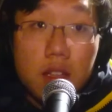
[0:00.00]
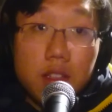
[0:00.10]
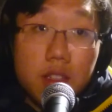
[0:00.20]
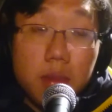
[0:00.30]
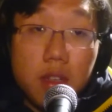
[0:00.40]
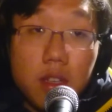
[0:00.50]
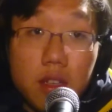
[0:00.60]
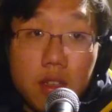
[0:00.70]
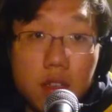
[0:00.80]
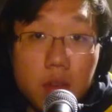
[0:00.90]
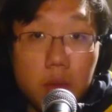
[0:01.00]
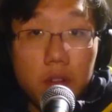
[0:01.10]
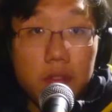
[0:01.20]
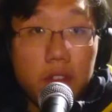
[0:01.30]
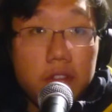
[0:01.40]
The Simurgh. One
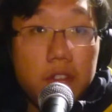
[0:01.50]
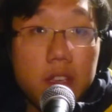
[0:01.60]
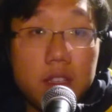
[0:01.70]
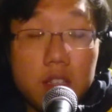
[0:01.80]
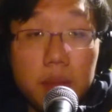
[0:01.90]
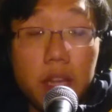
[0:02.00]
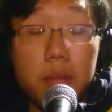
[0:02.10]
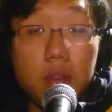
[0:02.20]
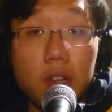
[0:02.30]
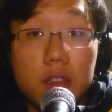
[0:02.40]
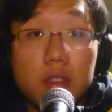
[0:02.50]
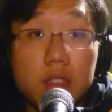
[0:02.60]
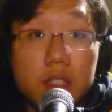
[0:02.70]
of the fearsome endbringers,